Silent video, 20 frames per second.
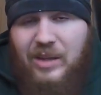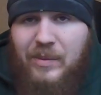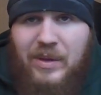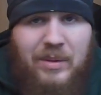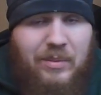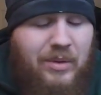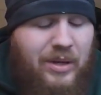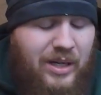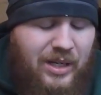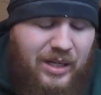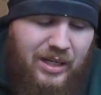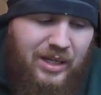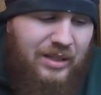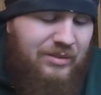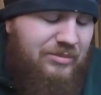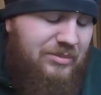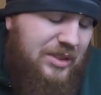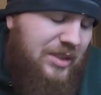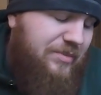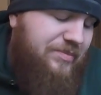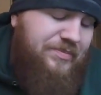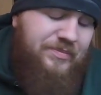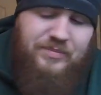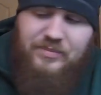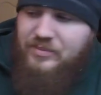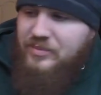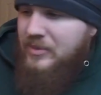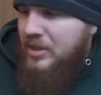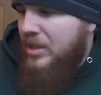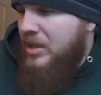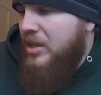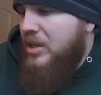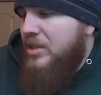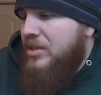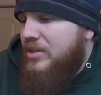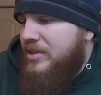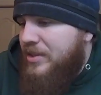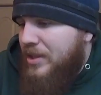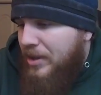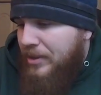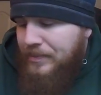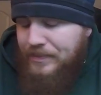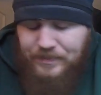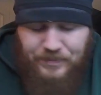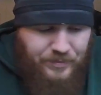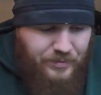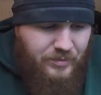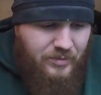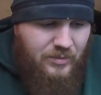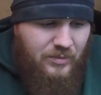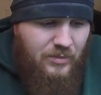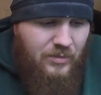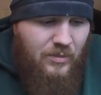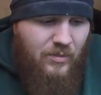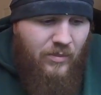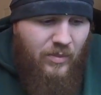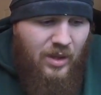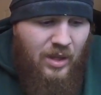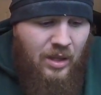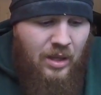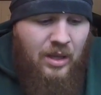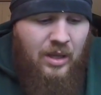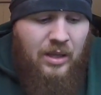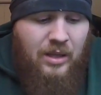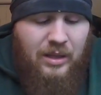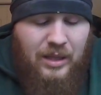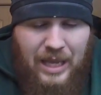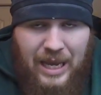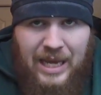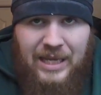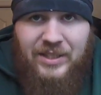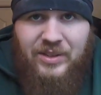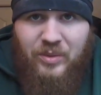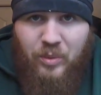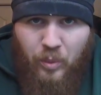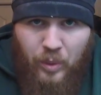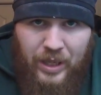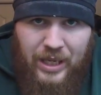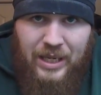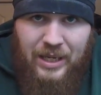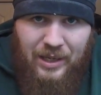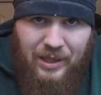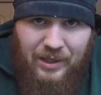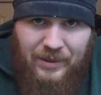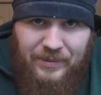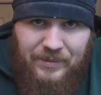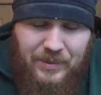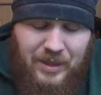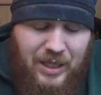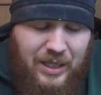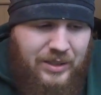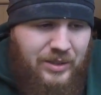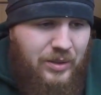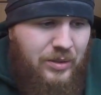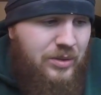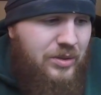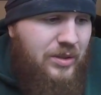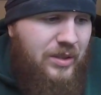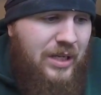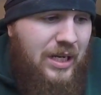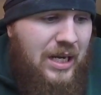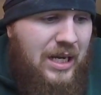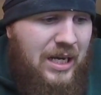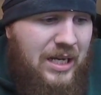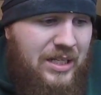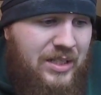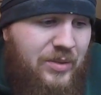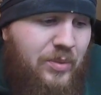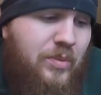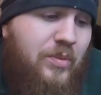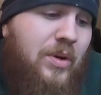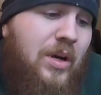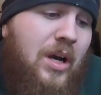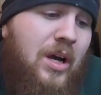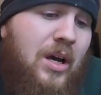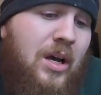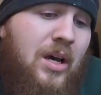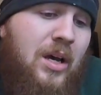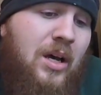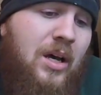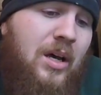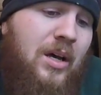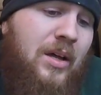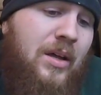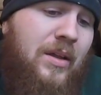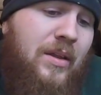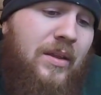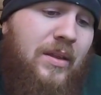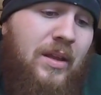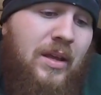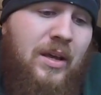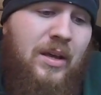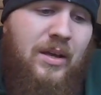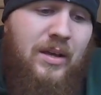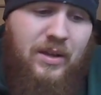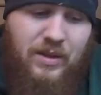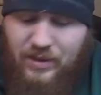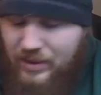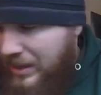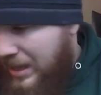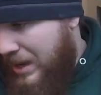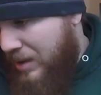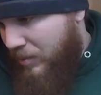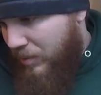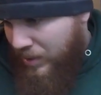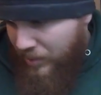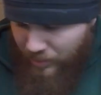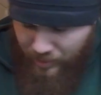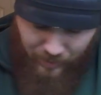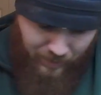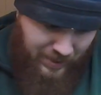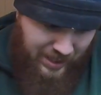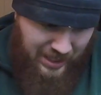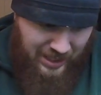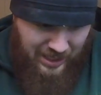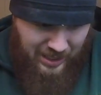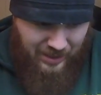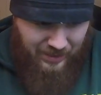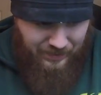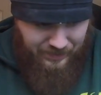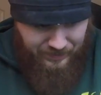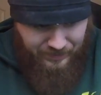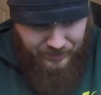give me a break at it. So, last week I told you guys that we would be